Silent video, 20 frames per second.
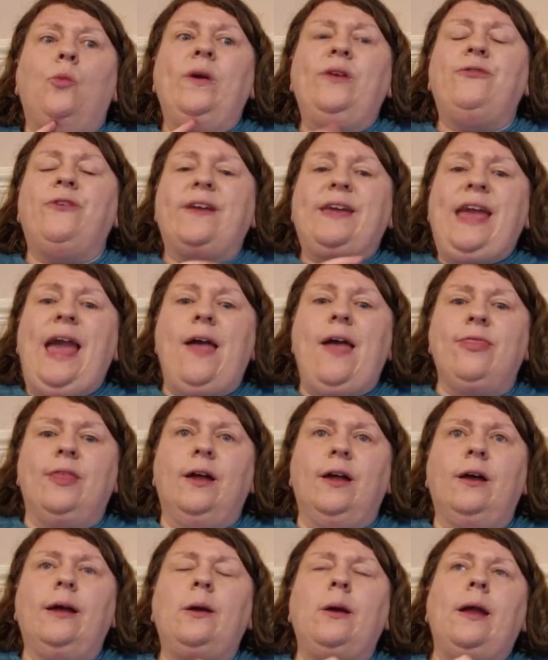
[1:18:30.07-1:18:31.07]
forget
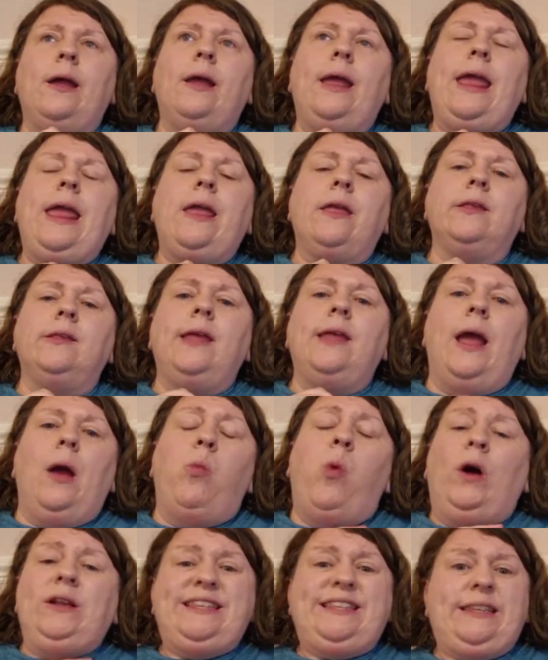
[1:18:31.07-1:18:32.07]
that
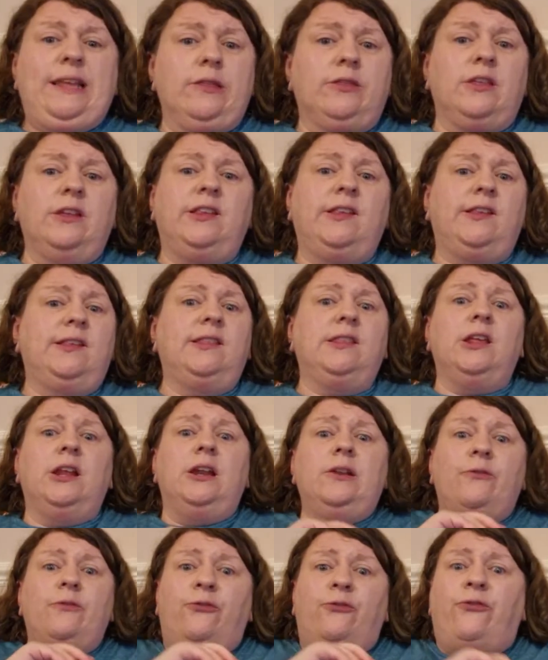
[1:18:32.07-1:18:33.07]
once the
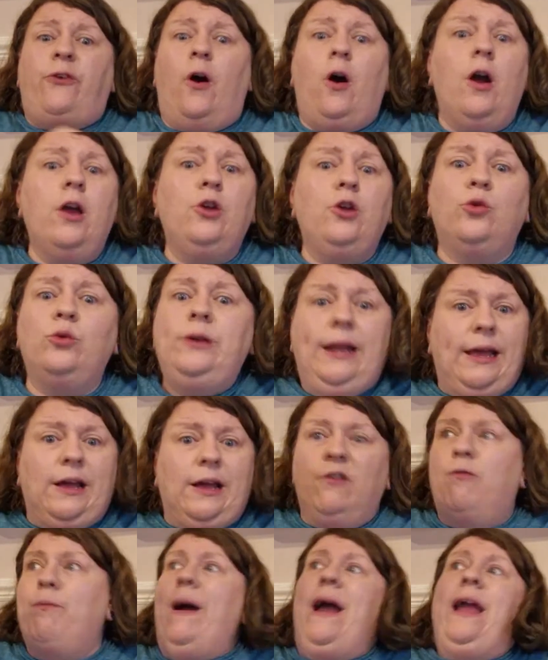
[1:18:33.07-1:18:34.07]
final lick
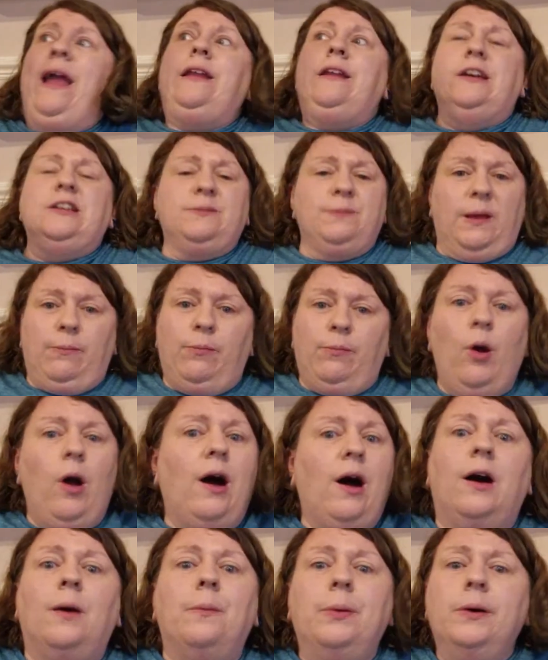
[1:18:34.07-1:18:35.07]
of paint has been put
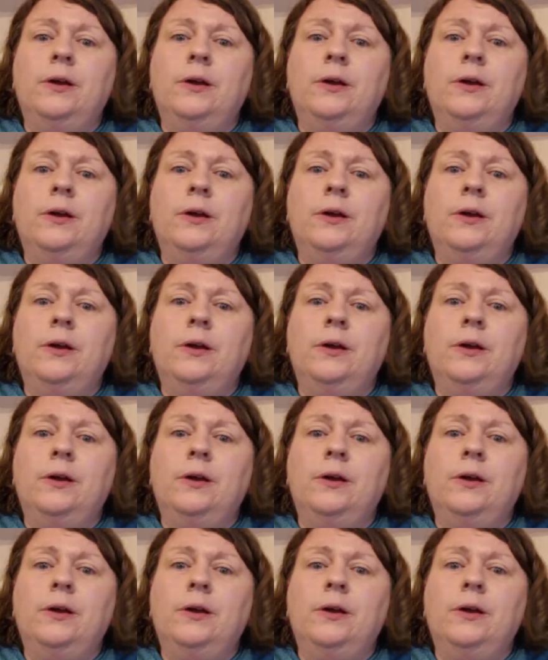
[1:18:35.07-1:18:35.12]
up